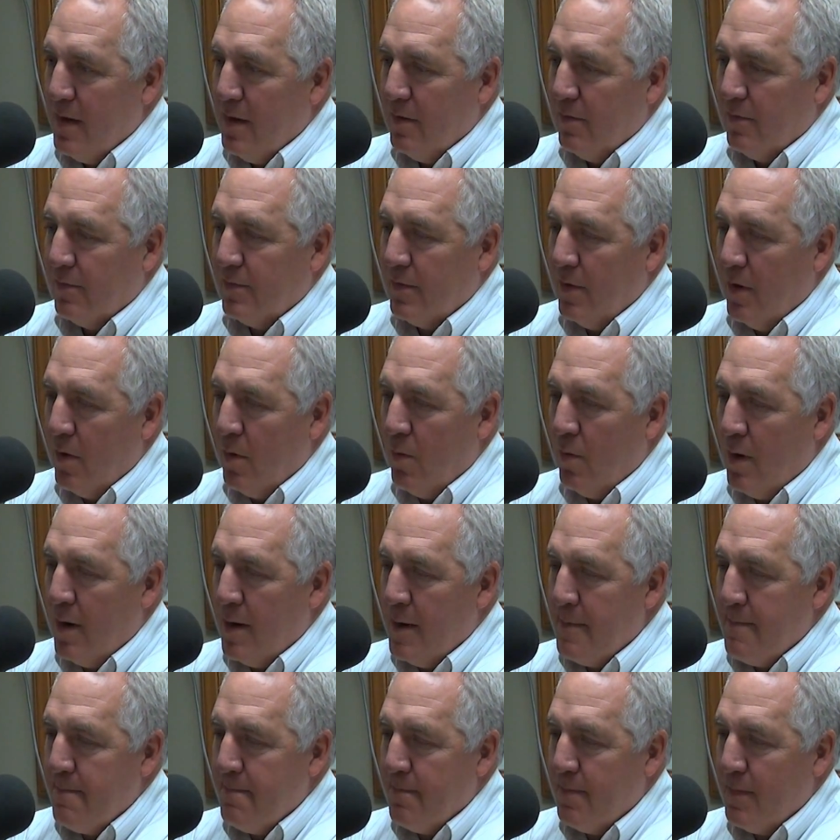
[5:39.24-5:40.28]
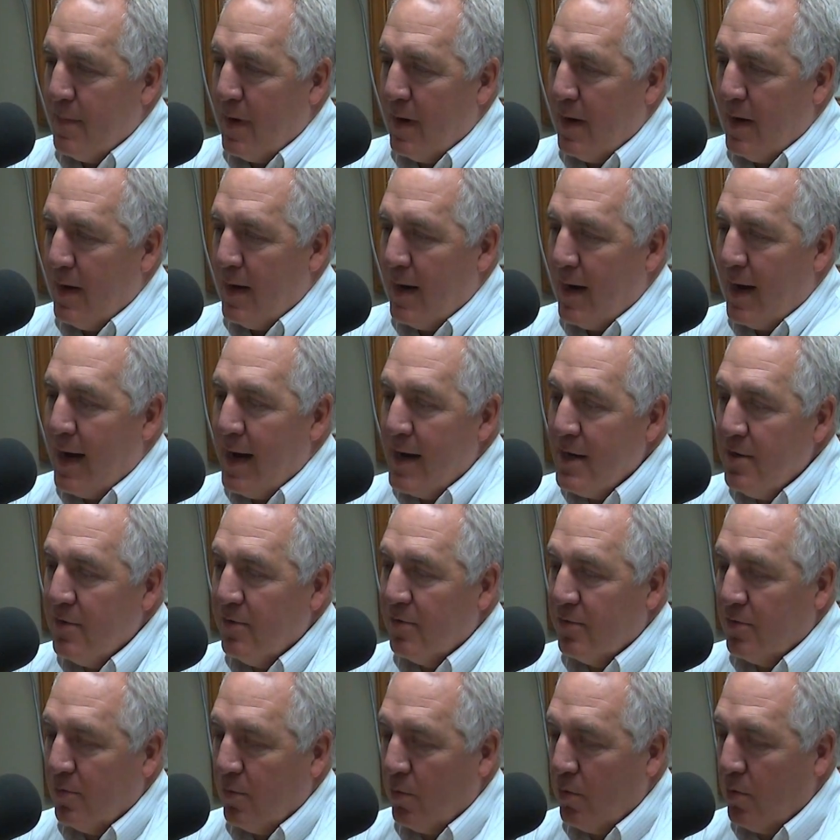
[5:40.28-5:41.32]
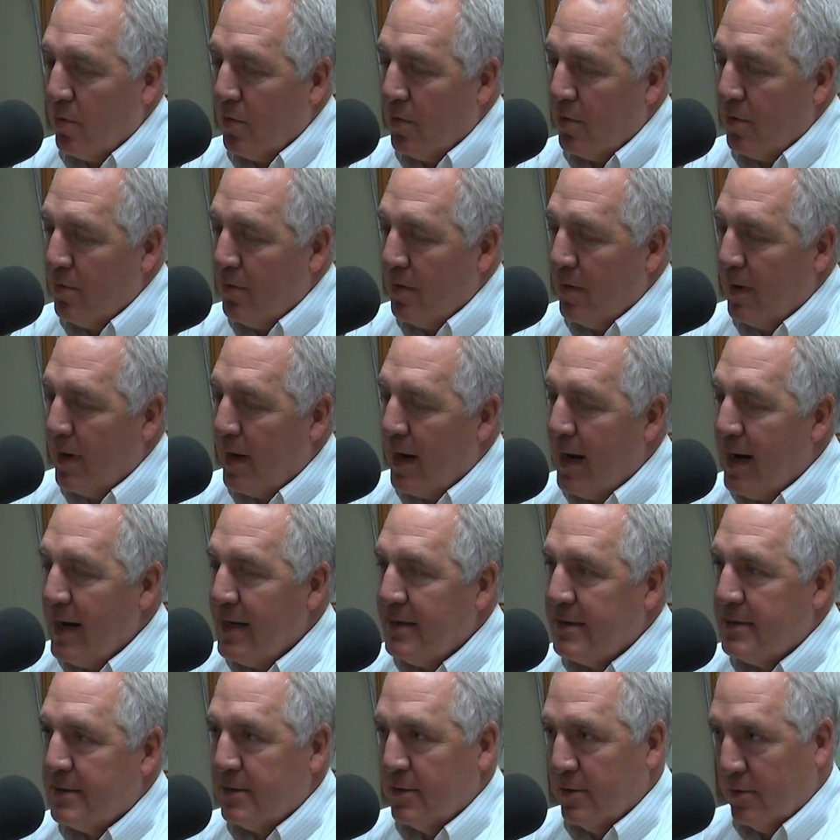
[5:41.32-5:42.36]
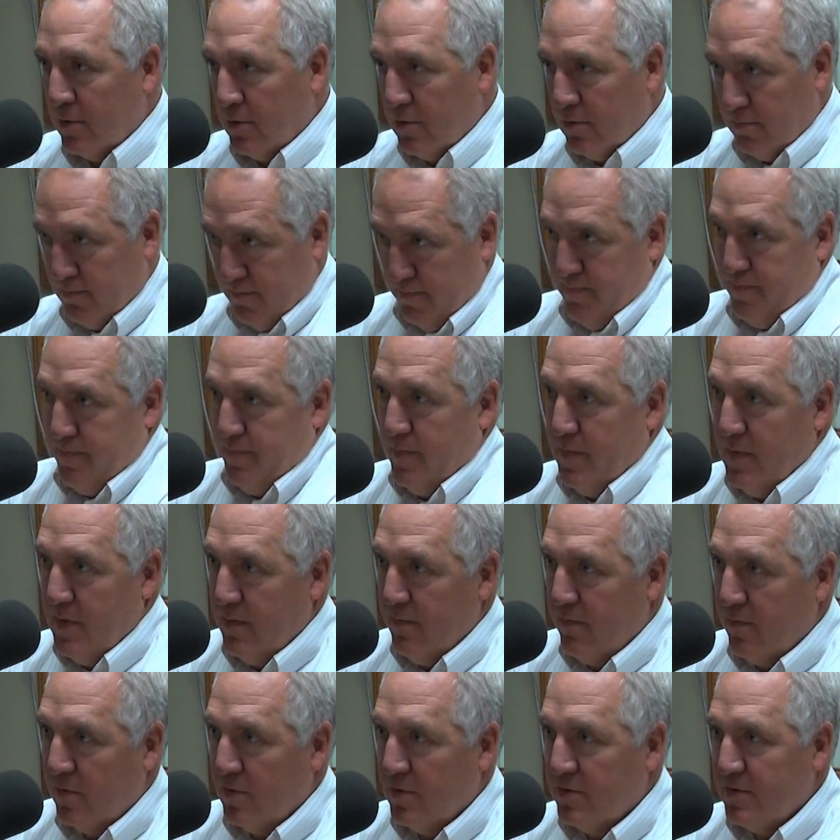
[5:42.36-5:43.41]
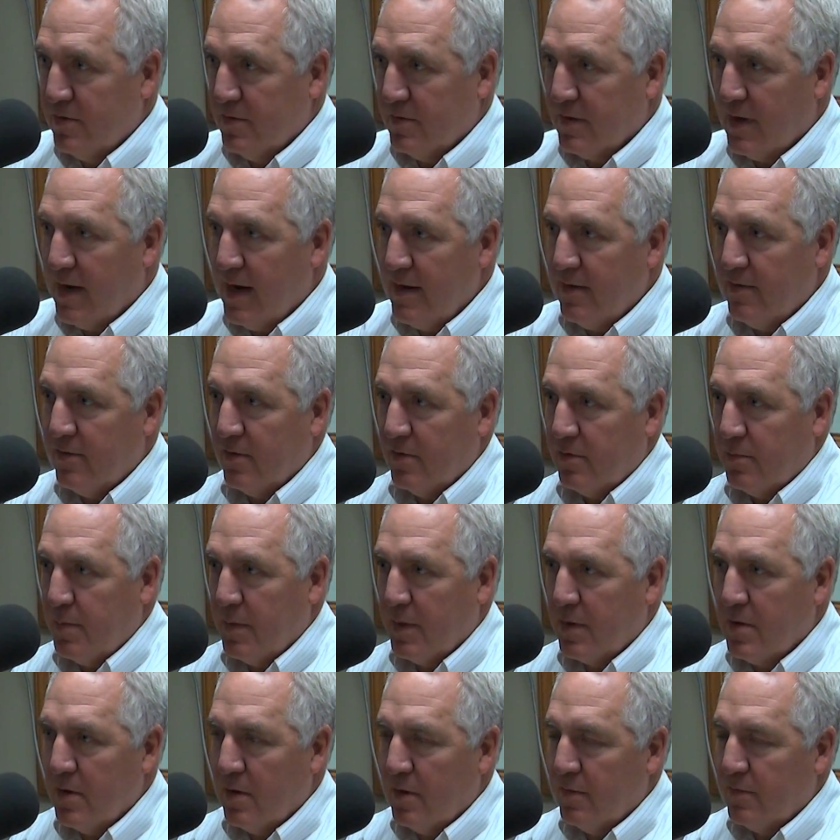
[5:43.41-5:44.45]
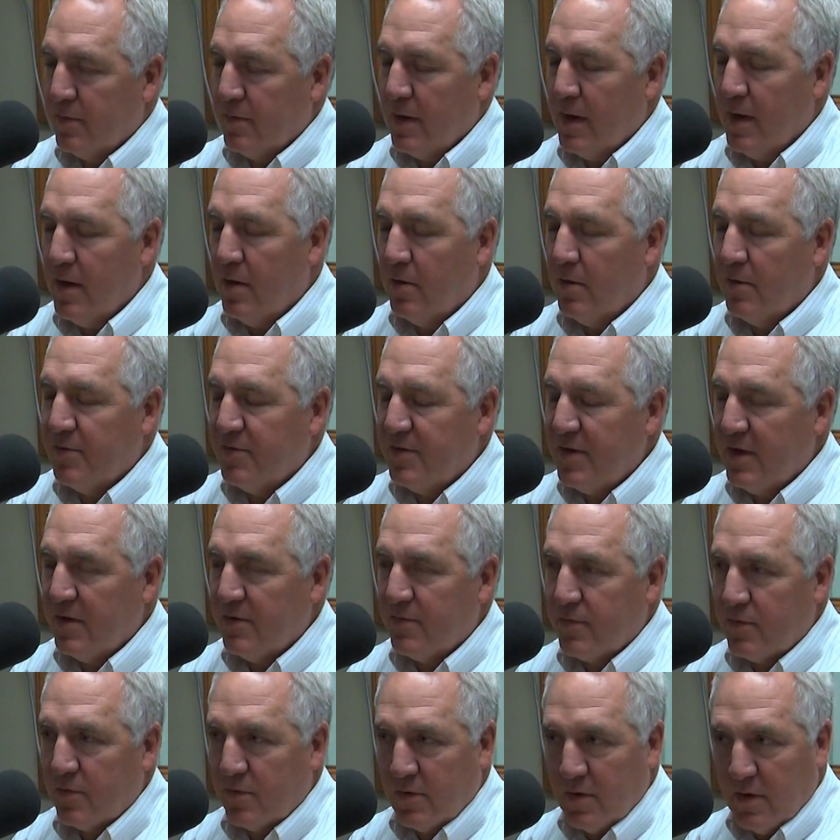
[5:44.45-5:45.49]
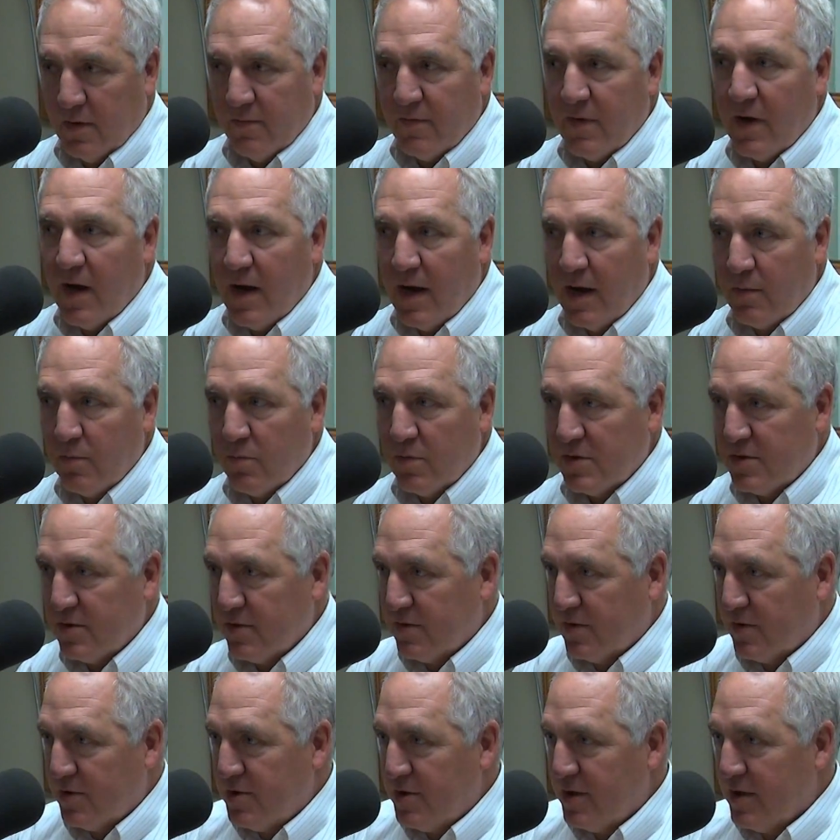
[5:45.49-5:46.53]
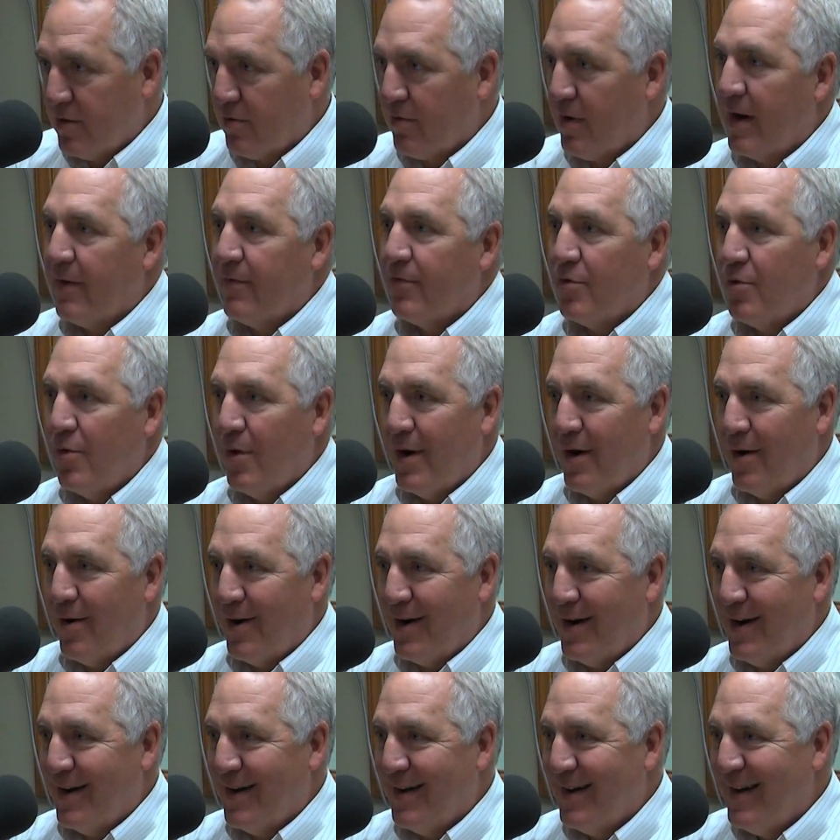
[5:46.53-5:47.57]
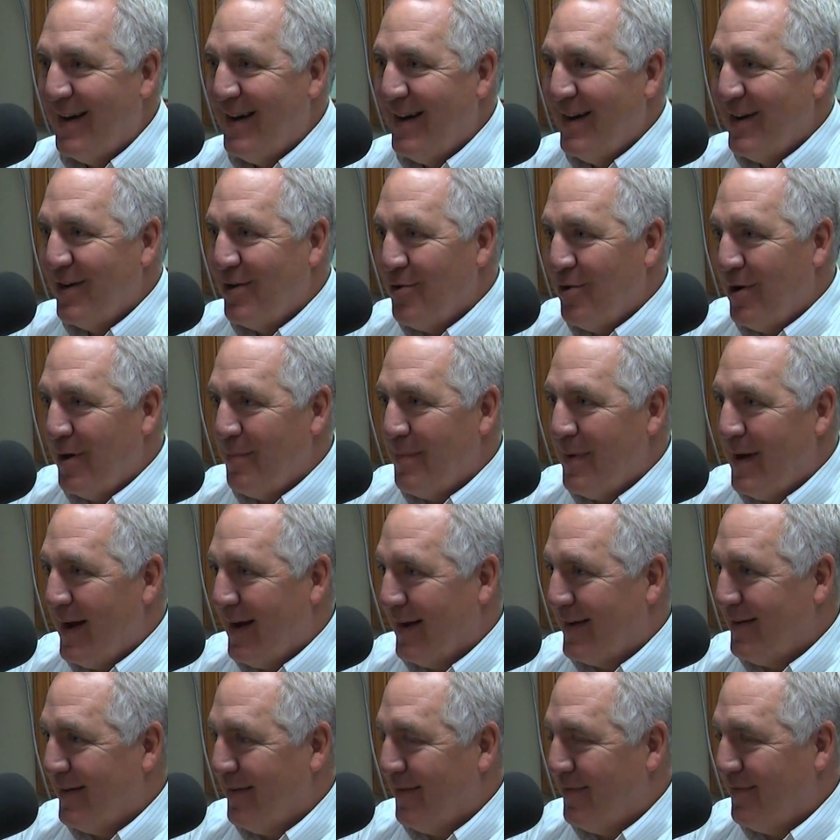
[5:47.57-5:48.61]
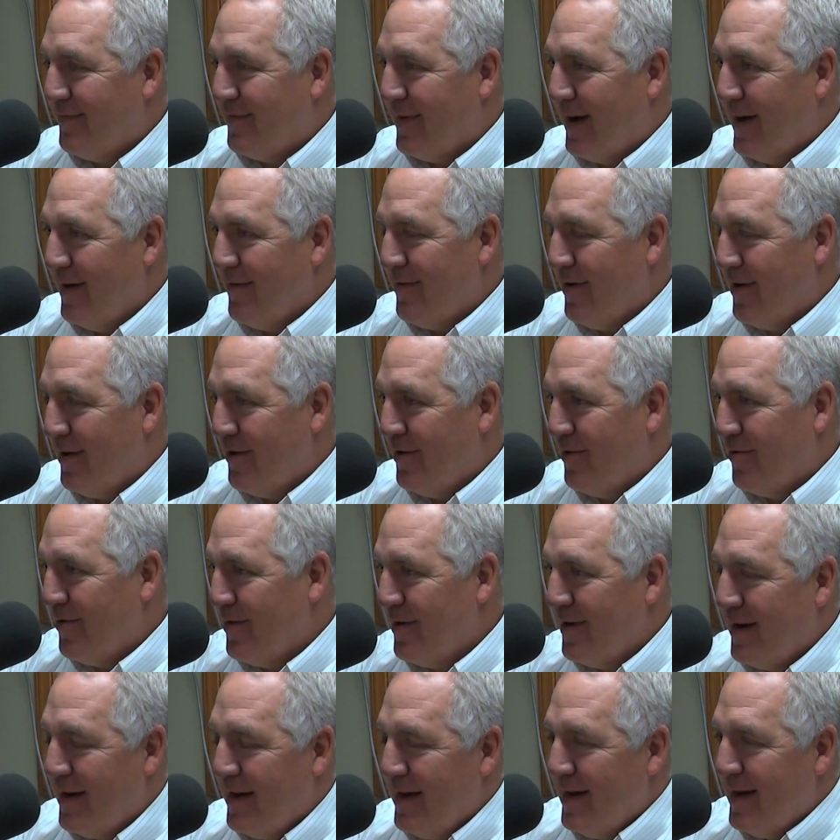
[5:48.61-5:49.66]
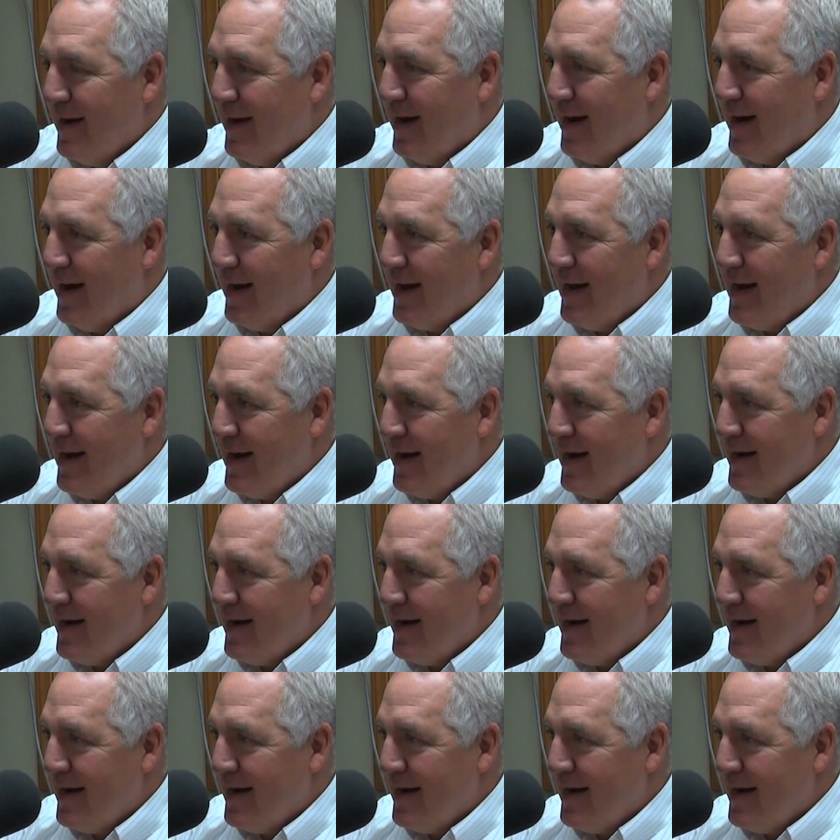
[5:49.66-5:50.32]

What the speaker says: So I use the word ISIL versus ISIS because L stands for Levant, which is a geographical area going back to 500 AD